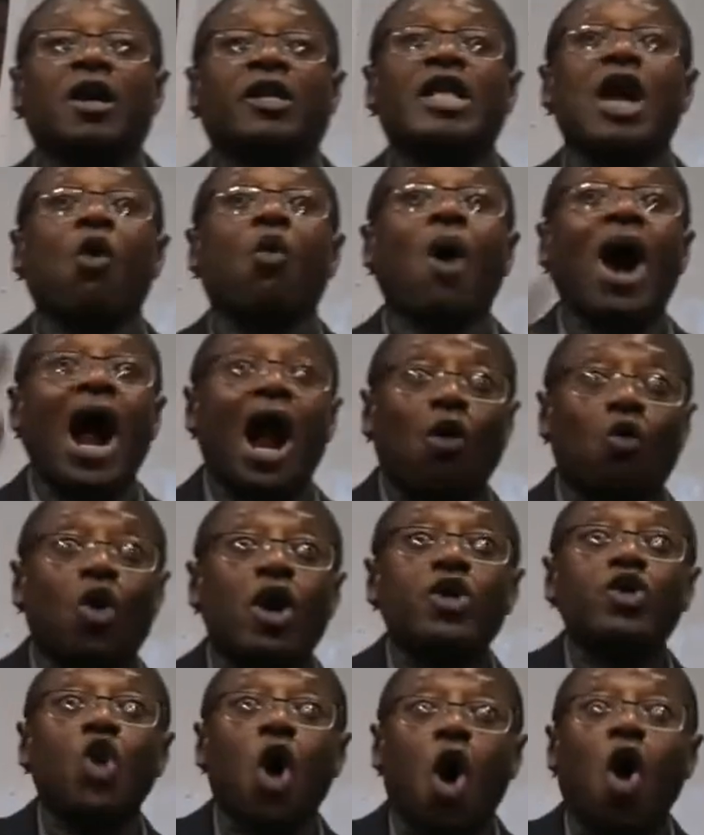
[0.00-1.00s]
The world
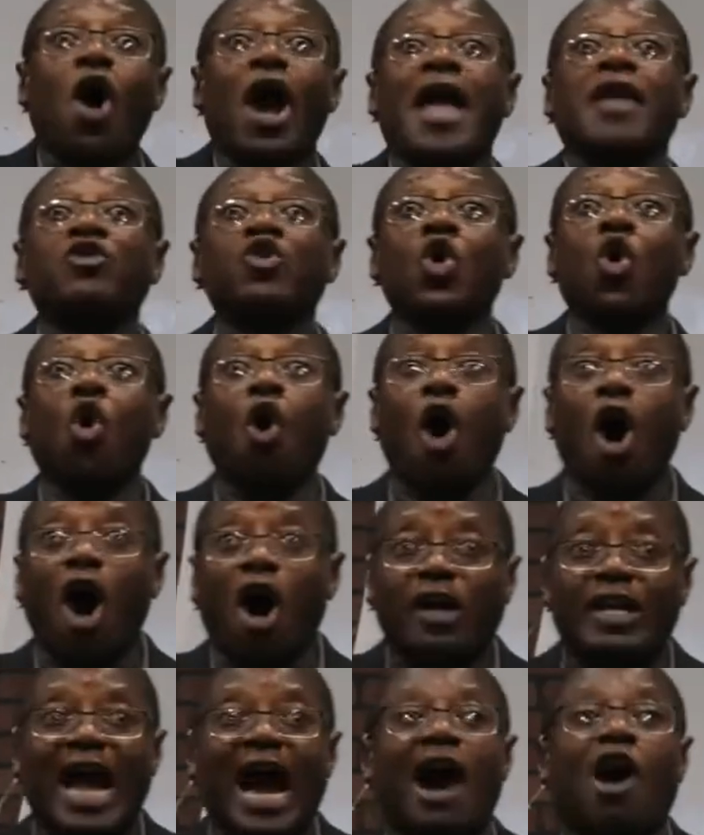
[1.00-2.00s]
will know a new
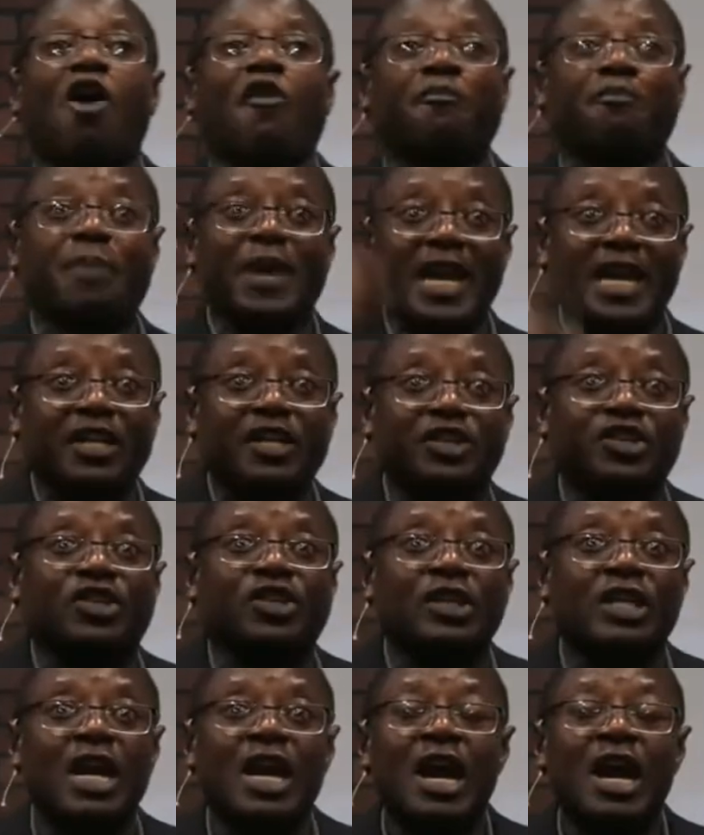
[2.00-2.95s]
order of peace,